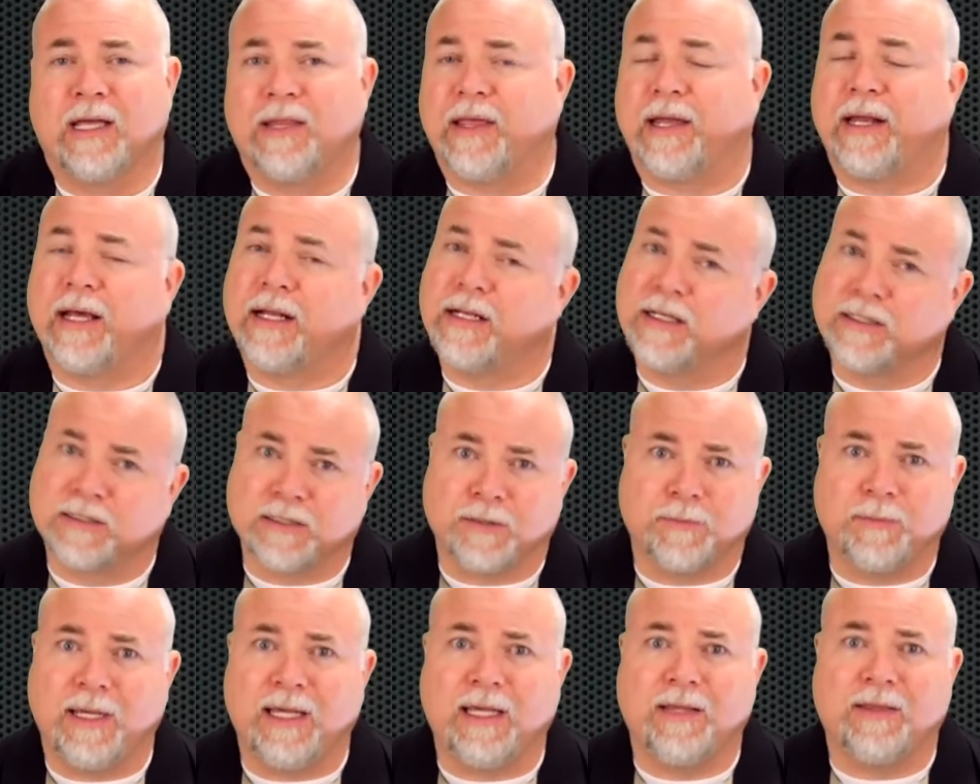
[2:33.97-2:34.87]
Now, that
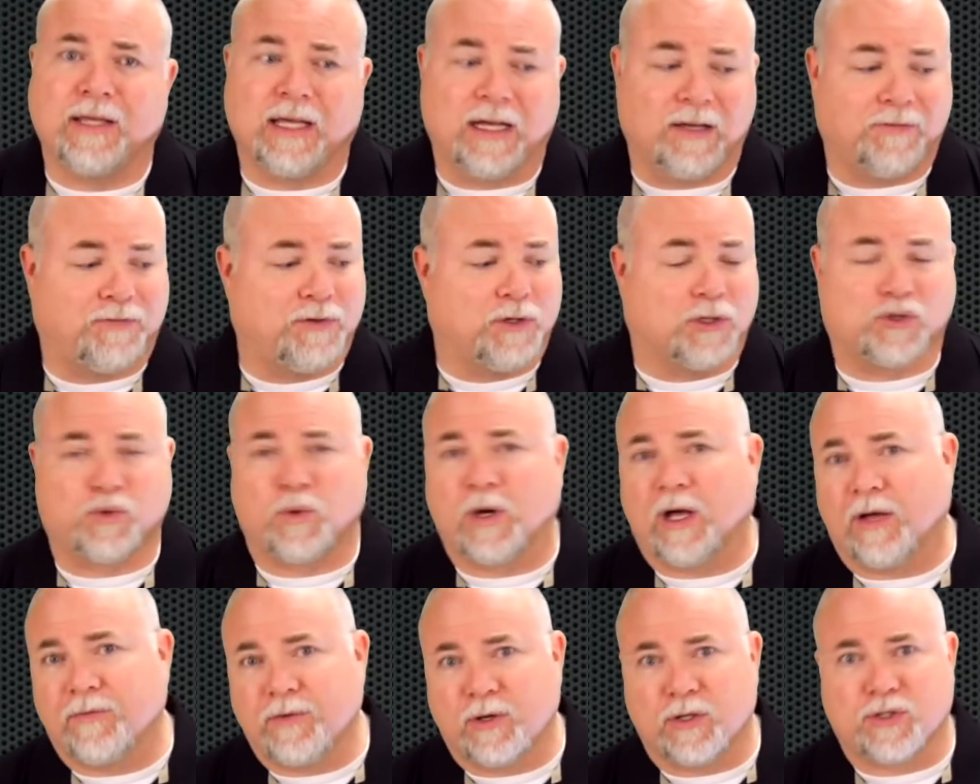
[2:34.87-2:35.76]
doesn't mean that if you're
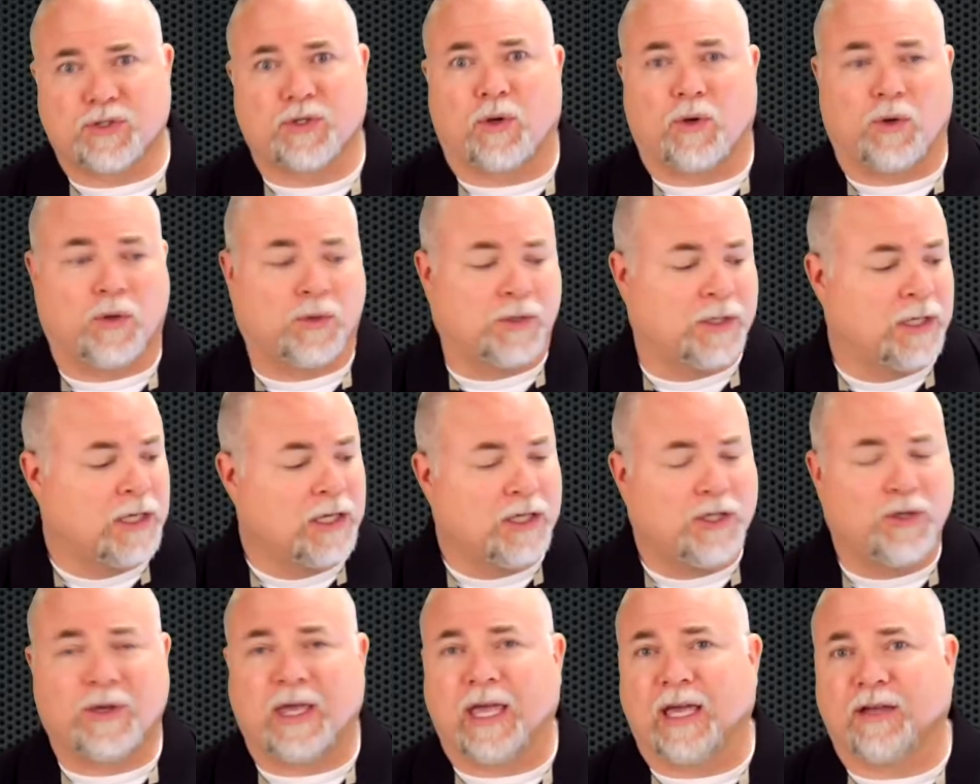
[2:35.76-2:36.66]
12 years old,
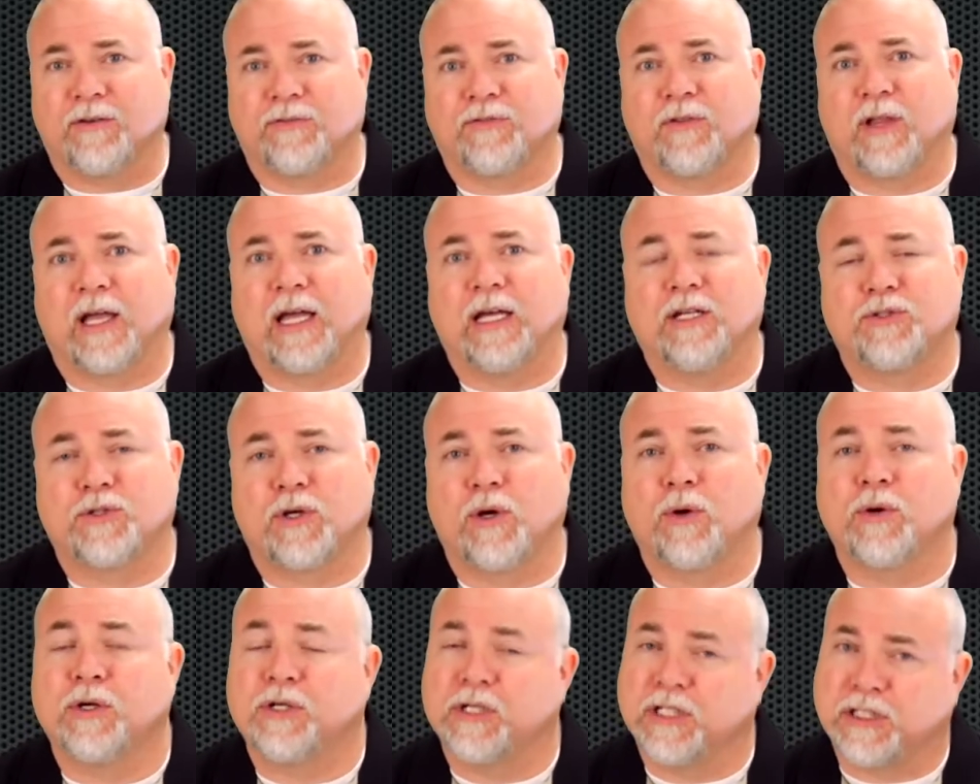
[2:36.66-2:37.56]
you can't fly a
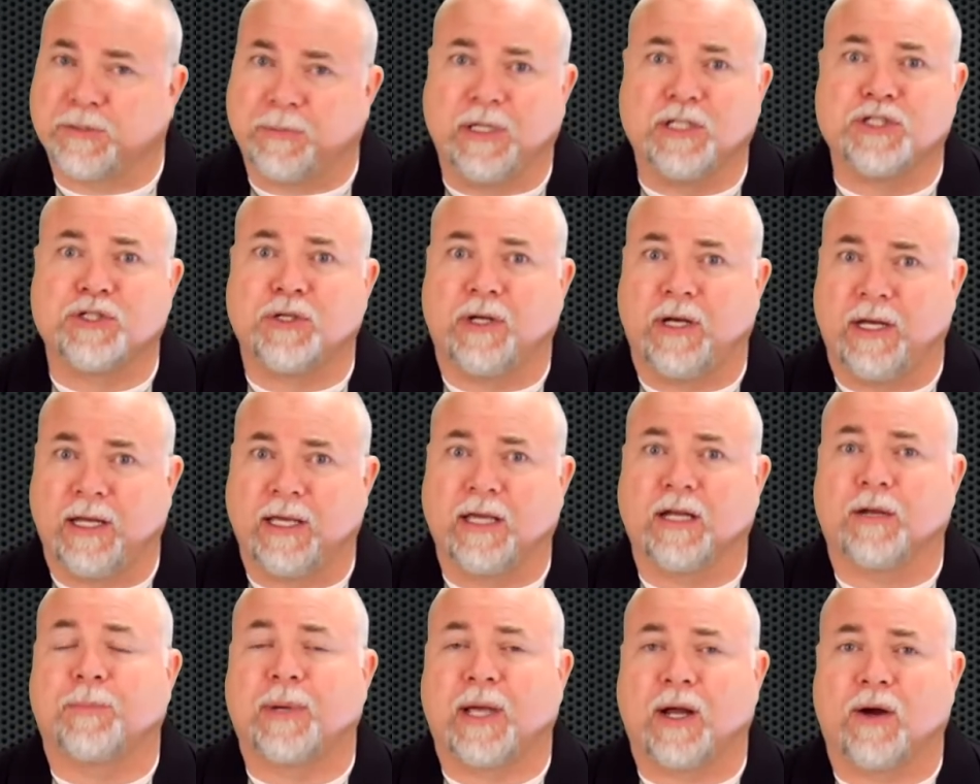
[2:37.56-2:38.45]
drone. It just means you need to
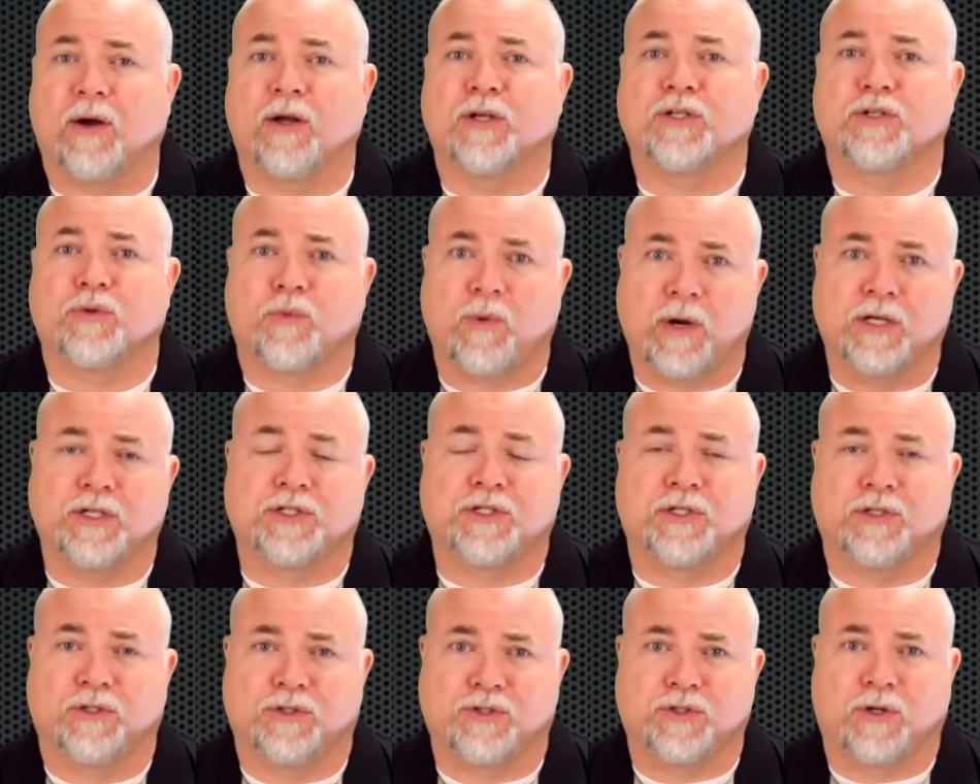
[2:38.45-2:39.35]
get a parent to
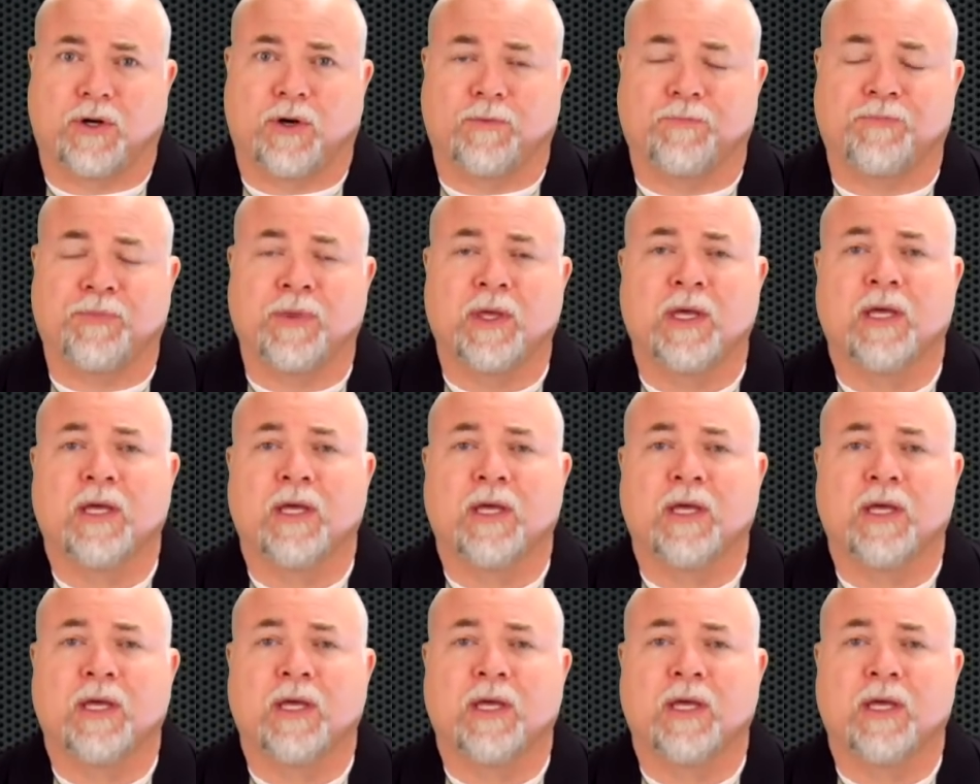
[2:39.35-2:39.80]
register your drone.